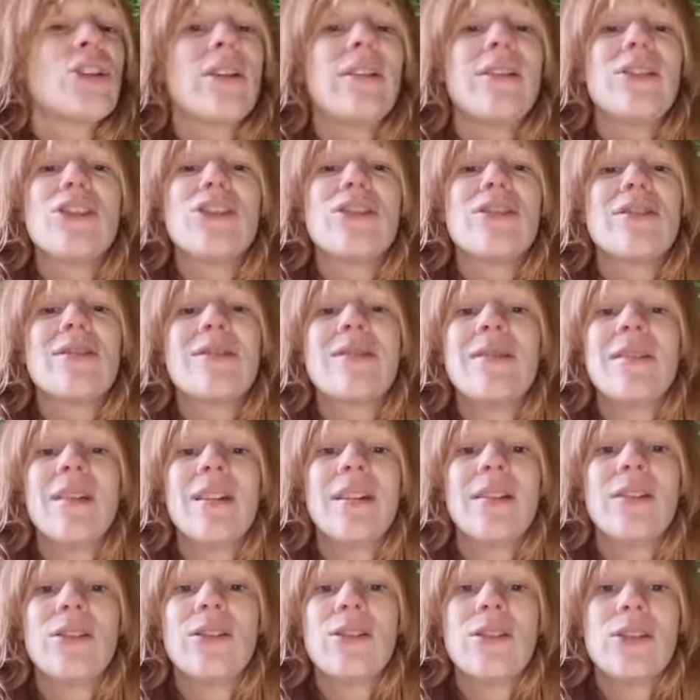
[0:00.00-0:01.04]
So
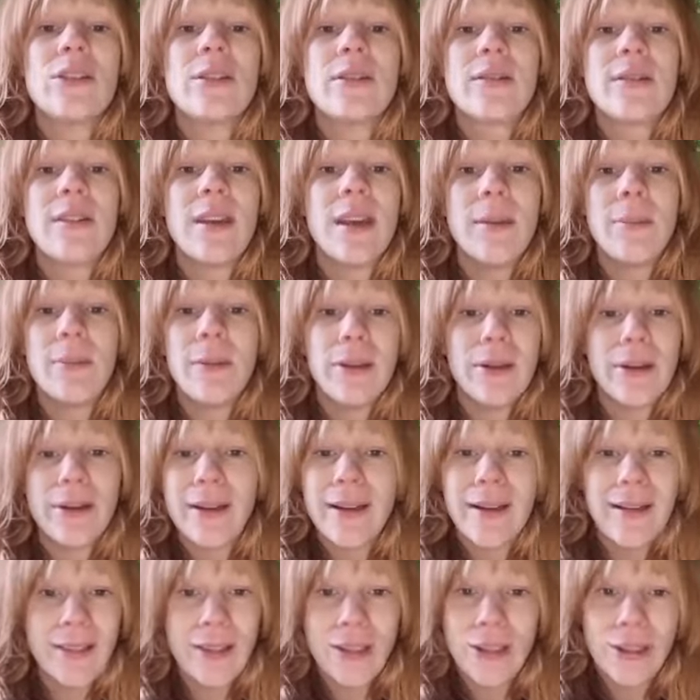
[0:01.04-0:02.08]
you just keep
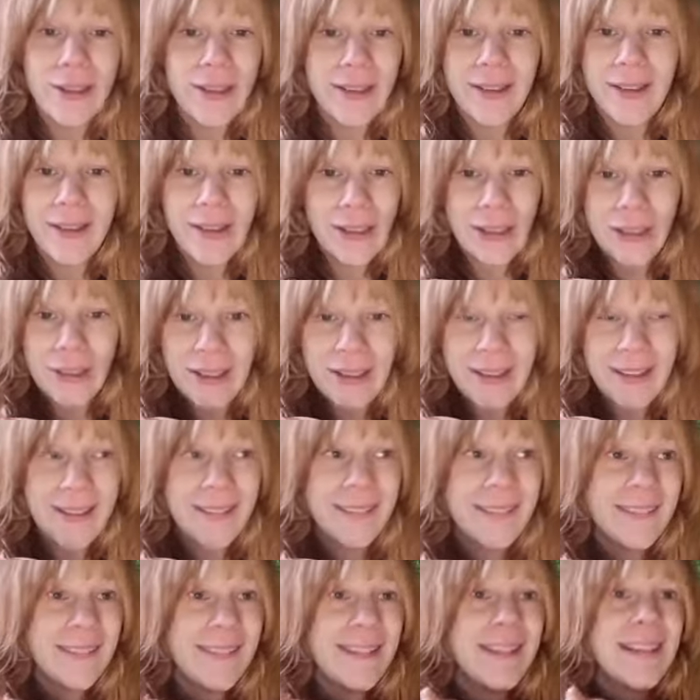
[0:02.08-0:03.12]
looking and looking and
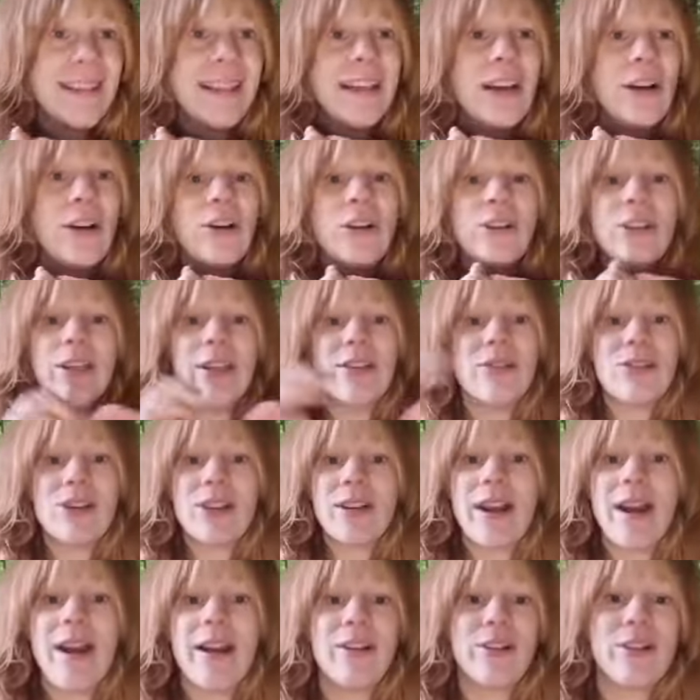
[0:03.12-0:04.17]
looking on the
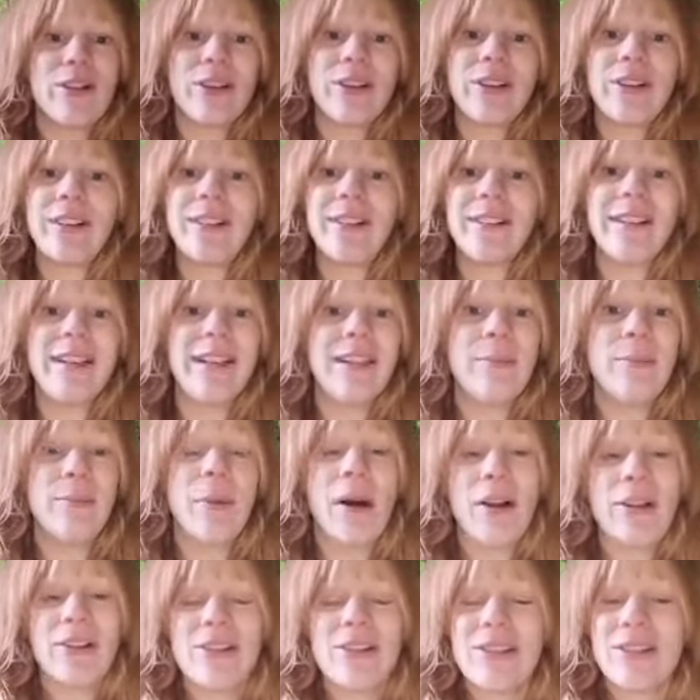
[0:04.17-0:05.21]
internet or
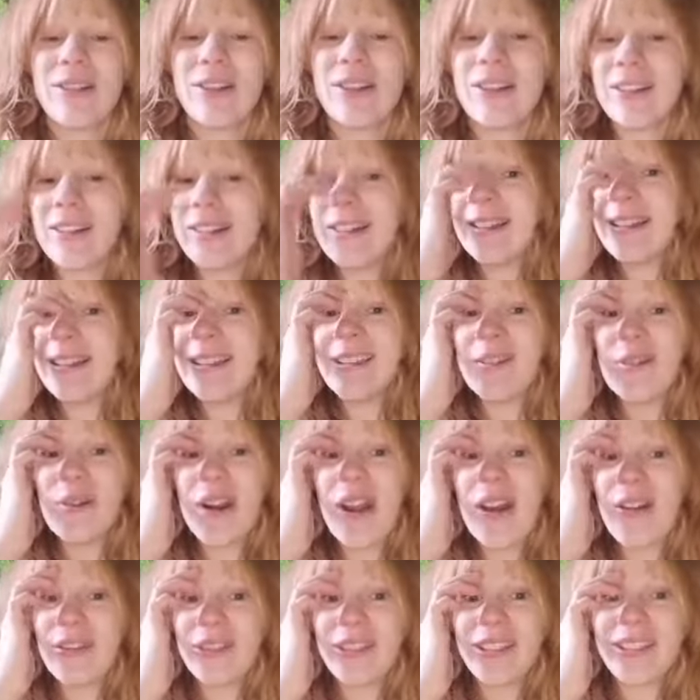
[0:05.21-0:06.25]
in books or
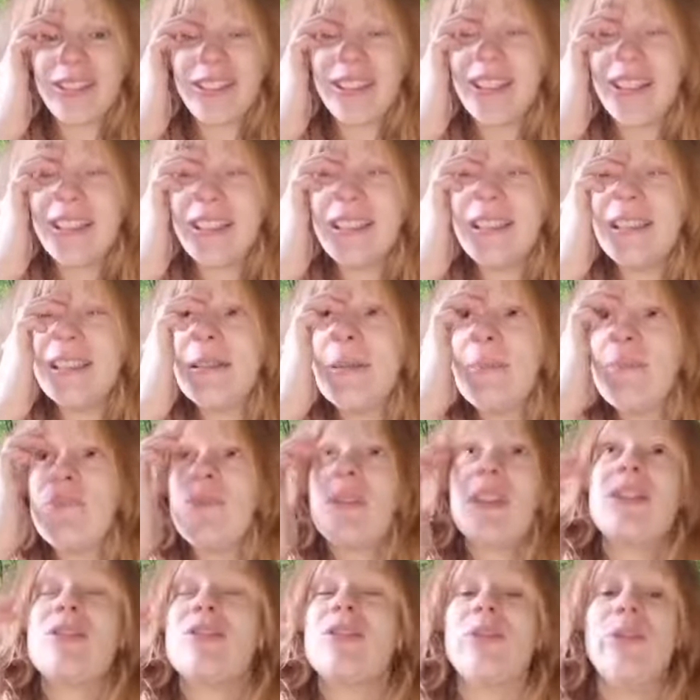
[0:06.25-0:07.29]
whatever
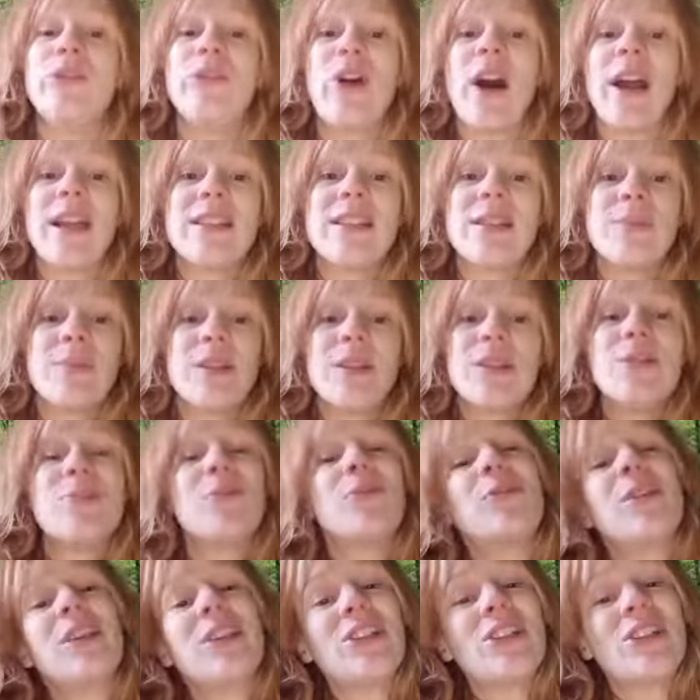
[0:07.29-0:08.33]
to find some
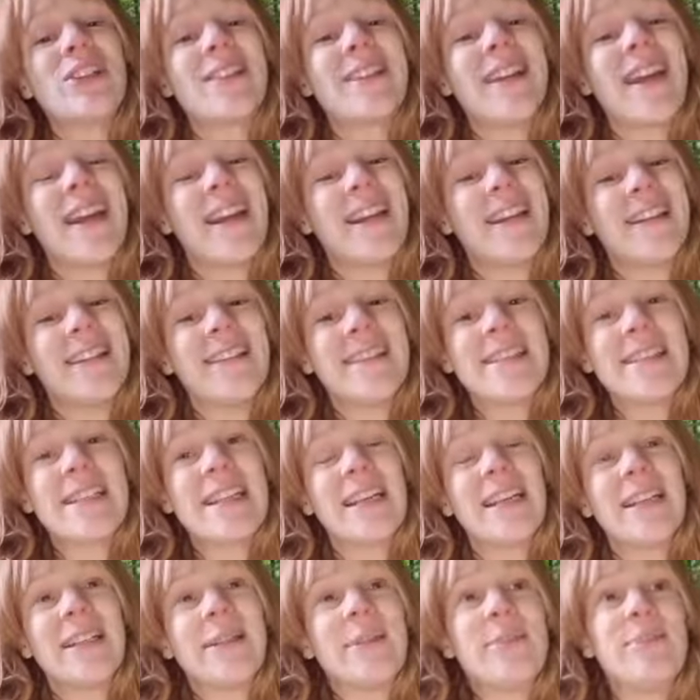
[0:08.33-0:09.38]
inspiration,
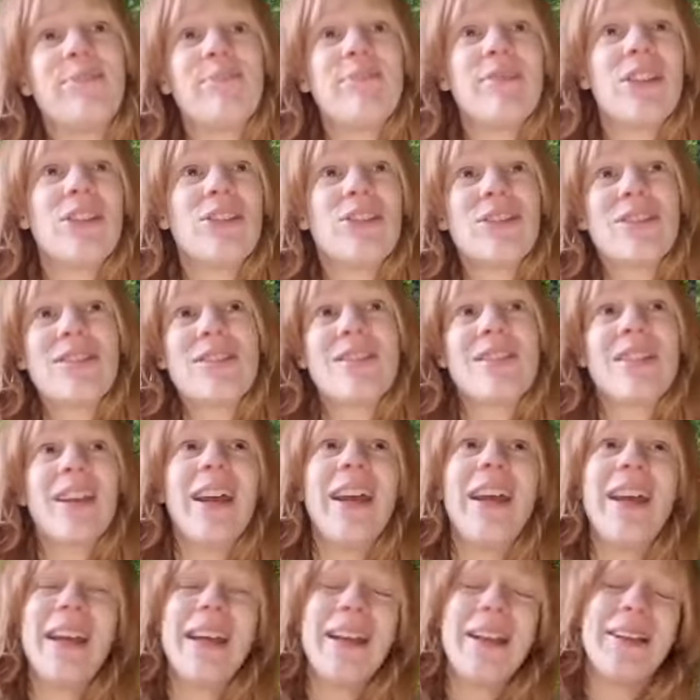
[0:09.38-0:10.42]
and you
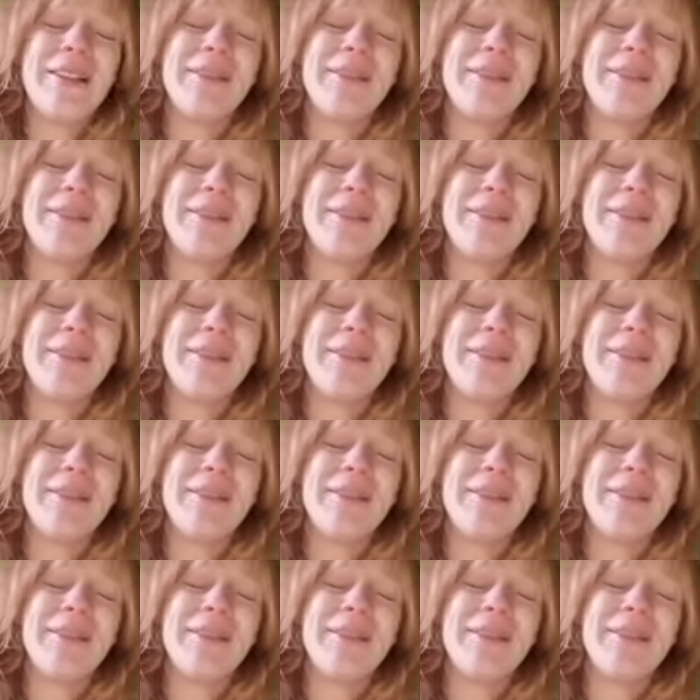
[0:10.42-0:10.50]
just